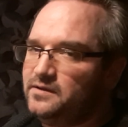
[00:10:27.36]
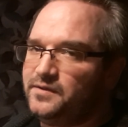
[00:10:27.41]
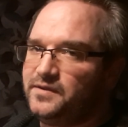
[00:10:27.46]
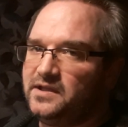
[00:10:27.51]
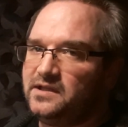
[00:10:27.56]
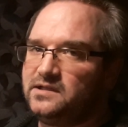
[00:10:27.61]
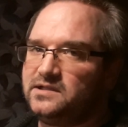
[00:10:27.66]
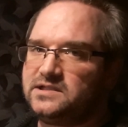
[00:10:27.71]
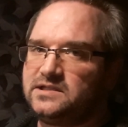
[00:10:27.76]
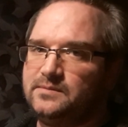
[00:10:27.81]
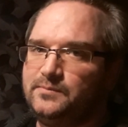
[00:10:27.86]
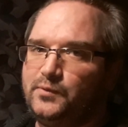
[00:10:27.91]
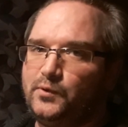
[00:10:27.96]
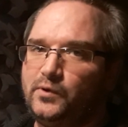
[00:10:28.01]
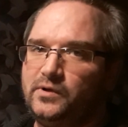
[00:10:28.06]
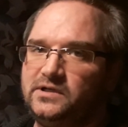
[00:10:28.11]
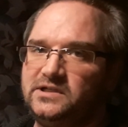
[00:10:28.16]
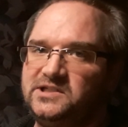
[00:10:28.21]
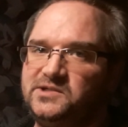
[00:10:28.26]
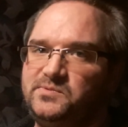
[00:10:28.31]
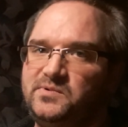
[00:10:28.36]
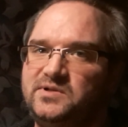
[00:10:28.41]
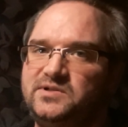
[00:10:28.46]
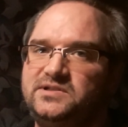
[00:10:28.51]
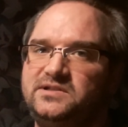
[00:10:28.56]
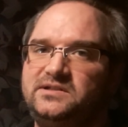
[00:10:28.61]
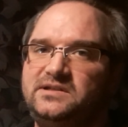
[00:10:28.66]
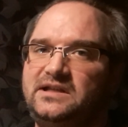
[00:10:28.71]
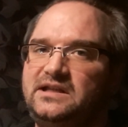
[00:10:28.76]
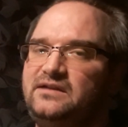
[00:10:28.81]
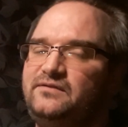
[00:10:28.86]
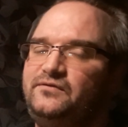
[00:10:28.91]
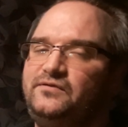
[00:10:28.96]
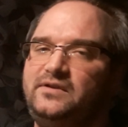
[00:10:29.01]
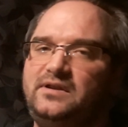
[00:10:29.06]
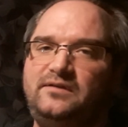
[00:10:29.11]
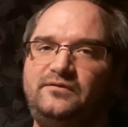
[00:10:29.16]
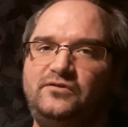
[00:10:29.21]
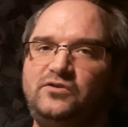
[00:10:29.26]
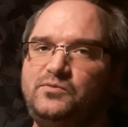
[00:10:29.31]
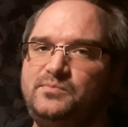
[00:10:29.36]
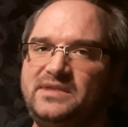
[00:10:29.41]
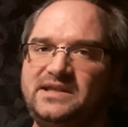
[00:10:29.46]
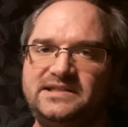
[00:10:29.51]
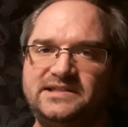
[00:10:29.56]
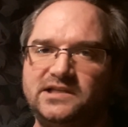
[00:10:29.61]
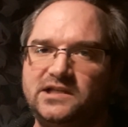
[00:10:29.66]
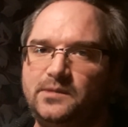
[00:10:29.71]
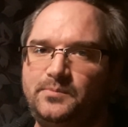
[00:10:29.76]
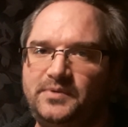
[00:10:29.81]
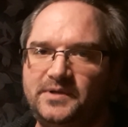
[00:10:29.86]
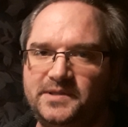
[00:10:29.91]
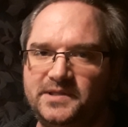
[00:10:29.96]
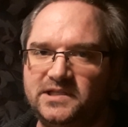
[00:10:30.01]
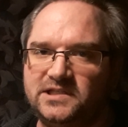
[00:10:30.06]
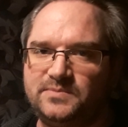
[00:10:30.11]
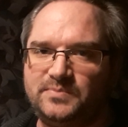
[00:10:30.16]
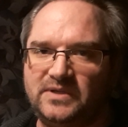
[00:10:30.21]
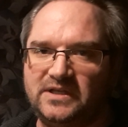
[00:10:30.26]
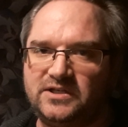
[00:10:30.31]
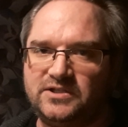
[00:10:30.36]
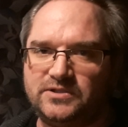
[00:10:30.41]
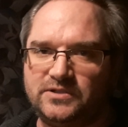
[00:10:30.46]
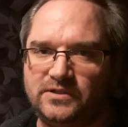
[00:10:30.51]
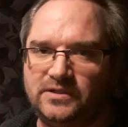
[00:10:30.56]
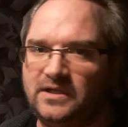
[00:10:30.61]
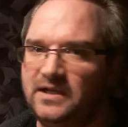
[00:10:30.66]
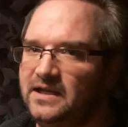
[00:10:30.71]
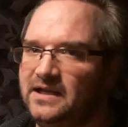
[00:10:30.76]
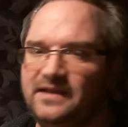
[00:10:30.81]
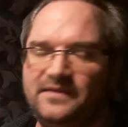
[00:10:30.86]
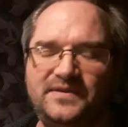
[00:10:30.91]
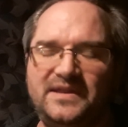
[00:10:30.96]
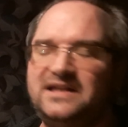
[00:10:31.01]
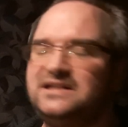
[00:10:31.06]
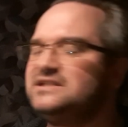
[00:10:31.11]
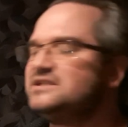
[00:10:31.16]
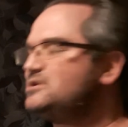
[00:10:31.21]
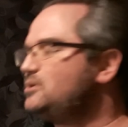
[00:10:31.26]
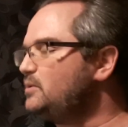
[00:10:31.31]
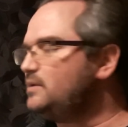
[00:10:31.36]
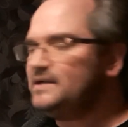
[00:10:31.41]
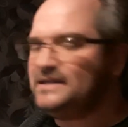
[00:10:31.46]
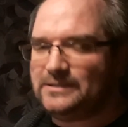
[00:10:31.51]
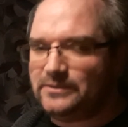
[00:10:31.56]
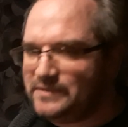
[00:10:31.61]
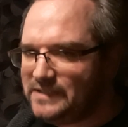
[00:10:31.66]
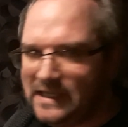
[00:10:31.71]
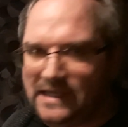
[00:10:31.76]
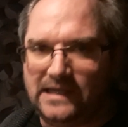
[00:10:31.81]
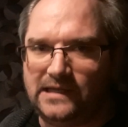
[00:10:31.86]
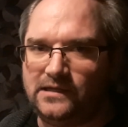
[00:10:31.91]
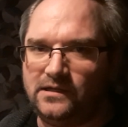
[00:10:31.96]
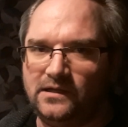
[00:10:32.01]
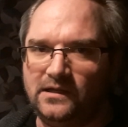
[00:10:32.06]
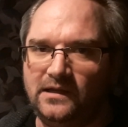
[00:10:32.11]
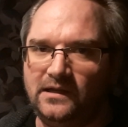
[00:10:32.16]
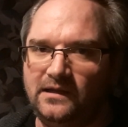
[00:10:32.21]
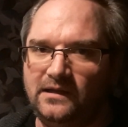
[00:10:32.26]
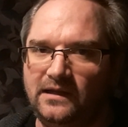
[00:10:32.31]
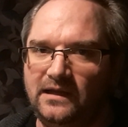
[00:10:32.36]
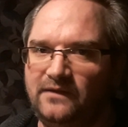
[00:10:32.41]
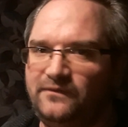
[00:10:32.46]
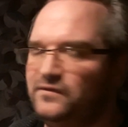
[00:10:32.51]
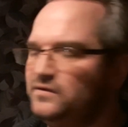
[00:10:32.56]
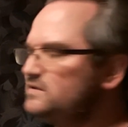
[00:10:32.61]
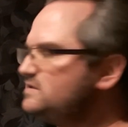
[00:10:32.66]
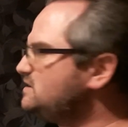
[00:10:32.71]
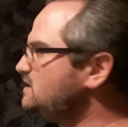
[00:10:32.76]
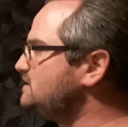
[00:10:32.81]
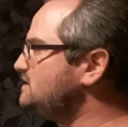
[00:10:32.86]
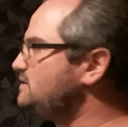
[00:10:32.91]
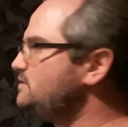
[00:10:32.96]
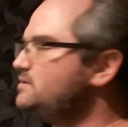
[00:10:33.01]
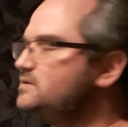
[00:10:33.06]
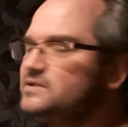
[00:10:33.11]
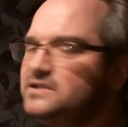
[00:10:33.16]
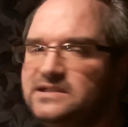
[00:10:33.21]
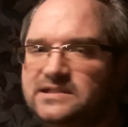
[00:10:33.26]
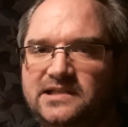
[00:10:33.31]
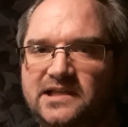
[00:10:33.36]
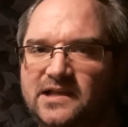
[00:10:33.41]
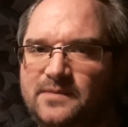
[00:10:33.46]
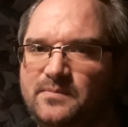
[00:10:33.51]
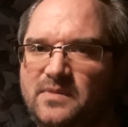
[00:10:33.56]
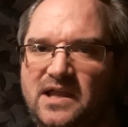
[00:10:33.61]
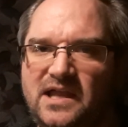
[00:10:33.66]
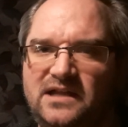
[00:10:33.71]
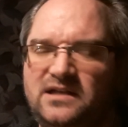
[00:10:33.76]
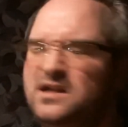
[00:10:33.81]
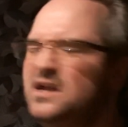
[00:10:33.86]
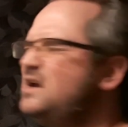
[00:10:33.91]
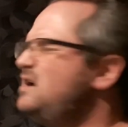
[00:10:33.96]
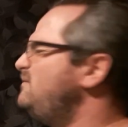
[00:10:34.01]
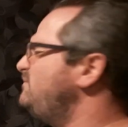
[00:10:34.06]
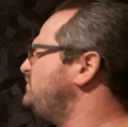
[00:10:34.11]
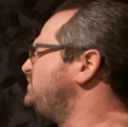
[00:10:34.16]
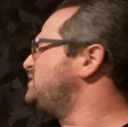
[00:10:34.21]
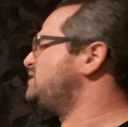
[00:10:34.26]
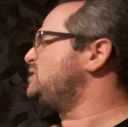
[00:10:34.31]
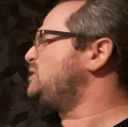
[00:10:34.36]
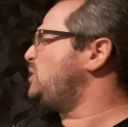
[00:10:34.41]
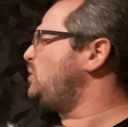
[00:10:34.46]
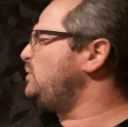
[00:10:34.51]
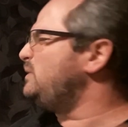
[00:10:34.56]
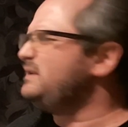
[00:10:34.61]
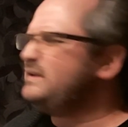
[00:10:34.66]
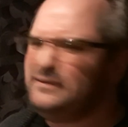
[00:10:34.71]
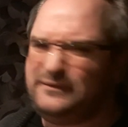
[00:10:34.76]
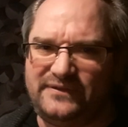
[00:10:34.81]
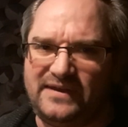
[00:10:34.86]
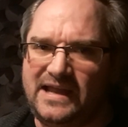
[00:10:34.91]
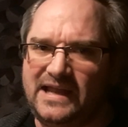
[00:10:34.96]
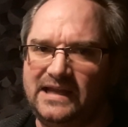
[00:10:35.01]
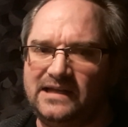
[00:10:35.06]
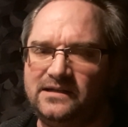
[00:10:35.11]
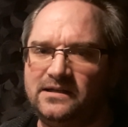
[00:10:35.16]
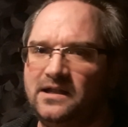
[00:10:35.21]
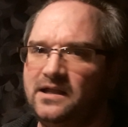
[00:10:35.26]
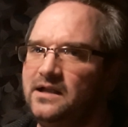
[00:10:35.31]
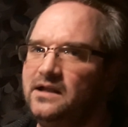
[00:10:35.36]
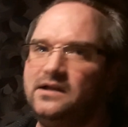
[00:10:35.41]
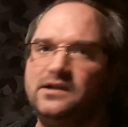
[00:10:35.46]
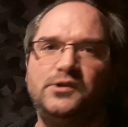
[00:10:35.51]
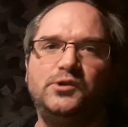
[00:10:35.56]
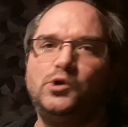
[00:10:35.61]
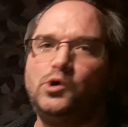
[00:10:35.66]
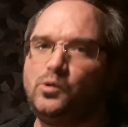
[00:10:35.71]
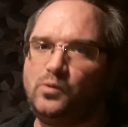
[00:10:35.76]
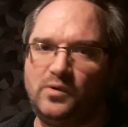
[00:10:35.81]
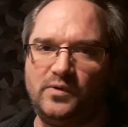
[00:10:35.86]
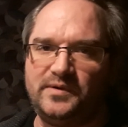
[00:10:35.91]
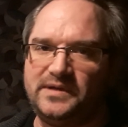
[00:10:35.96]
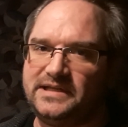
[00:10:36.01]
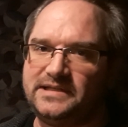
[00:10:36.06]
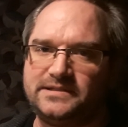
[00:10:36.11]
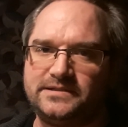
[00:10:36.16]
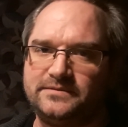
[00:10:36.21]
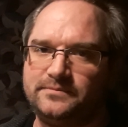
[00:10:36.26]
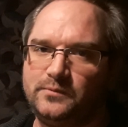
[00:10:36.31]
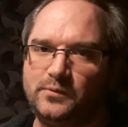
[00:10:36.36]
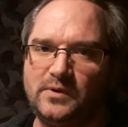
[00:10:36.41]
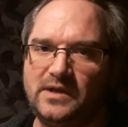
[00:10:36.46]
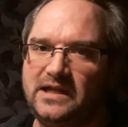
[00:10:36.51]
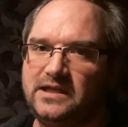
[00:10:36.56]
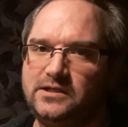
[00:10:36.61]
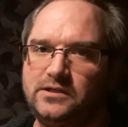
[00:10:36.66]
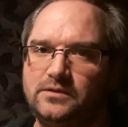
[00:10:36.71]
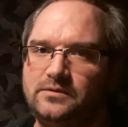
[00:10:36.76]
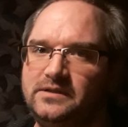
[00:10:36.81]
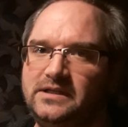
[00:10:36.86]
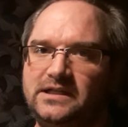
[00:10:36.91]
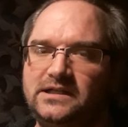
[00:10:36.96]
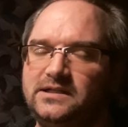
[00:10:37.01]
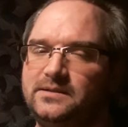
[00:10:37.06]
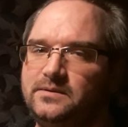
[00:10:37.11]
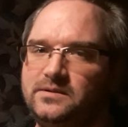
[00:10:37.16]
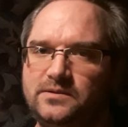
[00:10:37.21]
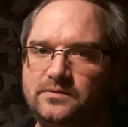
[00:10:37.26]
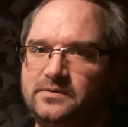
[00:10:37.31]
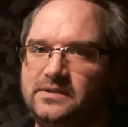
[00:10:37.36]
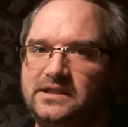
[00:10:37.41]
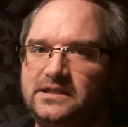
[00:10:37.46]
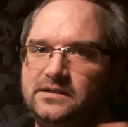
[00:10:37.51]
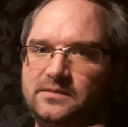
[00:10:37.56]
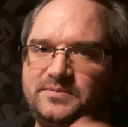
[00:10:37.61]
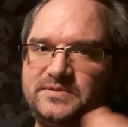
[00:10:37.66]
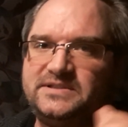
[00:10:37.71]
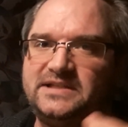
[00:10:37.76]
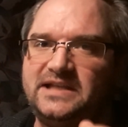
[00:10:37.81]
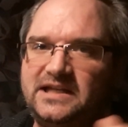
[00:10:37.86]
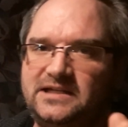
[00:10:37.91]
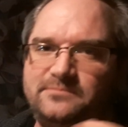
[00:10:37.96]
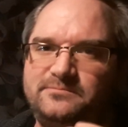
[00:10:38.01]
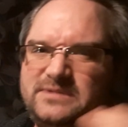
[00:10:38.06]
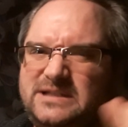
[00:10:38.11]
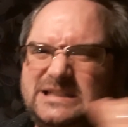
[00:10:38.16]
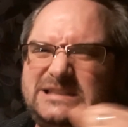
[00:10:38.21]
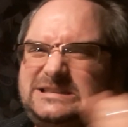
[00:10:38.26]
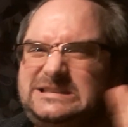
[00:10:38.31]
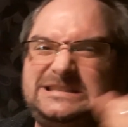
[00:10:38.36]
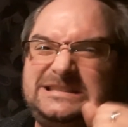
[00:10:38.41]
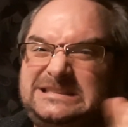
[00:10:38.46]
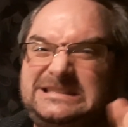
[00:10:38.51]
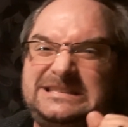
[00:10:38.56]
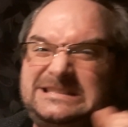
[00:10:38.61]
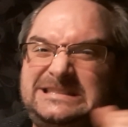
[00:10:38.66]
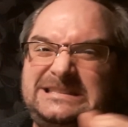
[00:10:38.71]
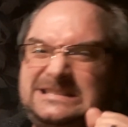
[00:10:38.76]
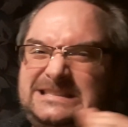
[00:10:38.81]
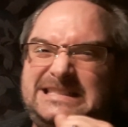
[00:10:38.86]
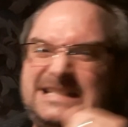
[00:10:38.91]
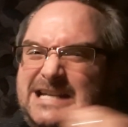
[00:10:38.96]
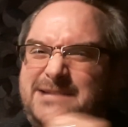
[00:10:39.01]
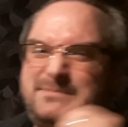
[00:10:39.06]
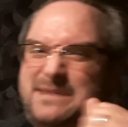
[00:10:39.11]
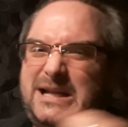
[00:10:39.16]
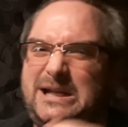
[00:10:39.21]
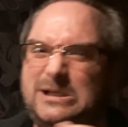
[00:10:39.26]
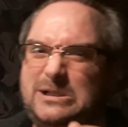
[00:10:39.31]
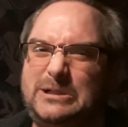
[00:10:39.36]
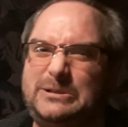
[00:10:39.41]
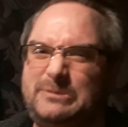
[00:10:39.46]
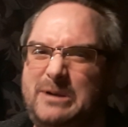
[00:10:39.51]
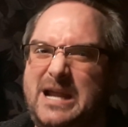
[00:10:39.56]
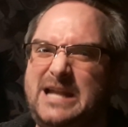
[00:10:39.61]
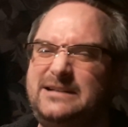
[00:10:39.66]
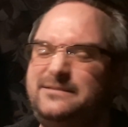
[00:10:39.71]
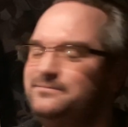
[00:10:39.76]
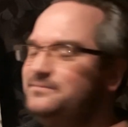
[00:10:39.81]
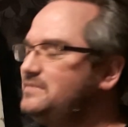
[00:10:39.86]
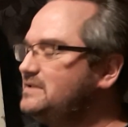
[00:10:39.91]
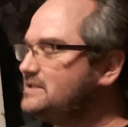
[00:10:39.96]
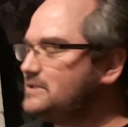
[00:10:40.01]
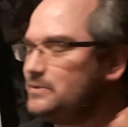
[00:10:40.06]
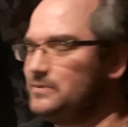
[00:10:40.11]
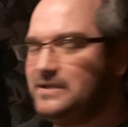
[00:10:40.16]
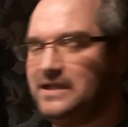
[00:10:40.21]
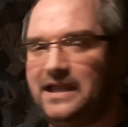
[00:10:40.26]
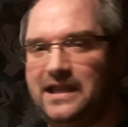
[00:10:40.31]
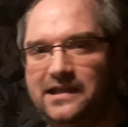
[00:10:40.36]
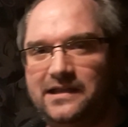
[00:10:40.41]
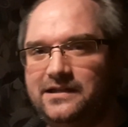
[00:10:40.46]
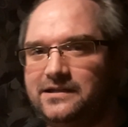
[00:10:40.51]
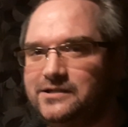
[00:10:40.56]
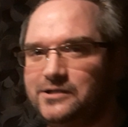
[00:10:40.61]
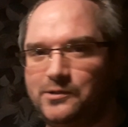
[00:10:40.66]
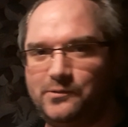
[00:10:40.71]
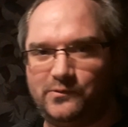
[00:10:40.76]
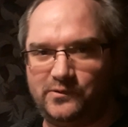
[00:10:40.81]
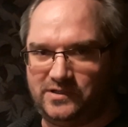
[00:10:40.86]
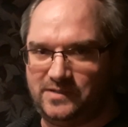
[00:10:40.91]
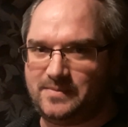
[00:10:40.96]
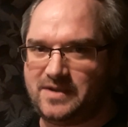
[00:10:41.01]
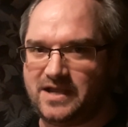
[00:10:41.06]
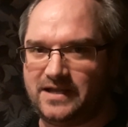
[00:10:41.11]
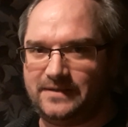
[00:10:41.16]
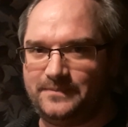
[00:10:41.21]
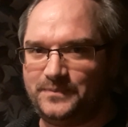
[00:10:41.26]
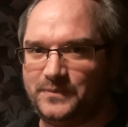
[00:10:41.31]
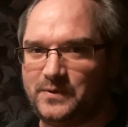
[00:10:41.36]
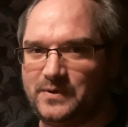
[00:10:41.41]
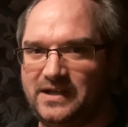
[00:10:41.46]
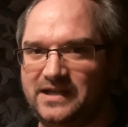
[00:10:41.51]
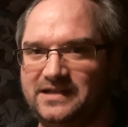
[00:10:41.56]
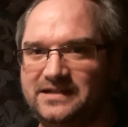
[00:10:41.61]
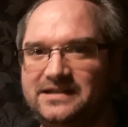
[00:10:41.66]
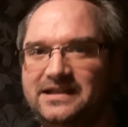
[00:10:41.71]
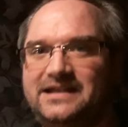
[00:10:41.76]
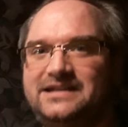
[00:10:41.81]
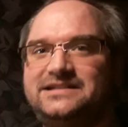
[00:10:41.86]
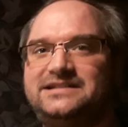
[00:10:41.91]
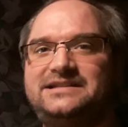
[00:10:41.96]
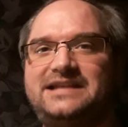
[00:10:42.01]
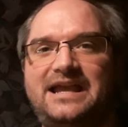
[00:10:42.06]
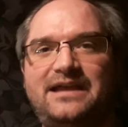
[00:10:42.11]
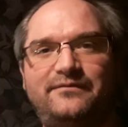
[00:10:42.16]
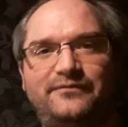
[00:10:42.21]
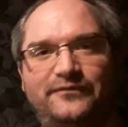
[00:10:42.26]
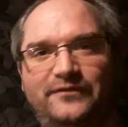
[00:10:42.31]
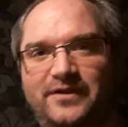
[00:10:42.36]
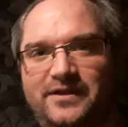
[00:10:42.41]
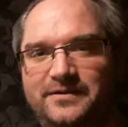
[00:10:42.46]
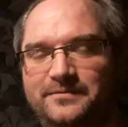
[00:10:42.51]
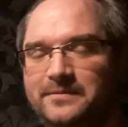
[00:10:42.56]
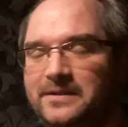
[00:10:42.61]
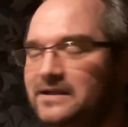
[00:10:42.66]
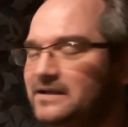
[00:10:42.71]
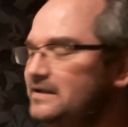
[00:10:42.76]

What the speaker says: thing that's important to mention, if you mess up on this picture, that's totally okay. If yours doesn't look just like mine, totally fine. No worries, right? Don't get upset and be like, I can't make it look right. It's okay. Don't worry about it, right? Just have fun,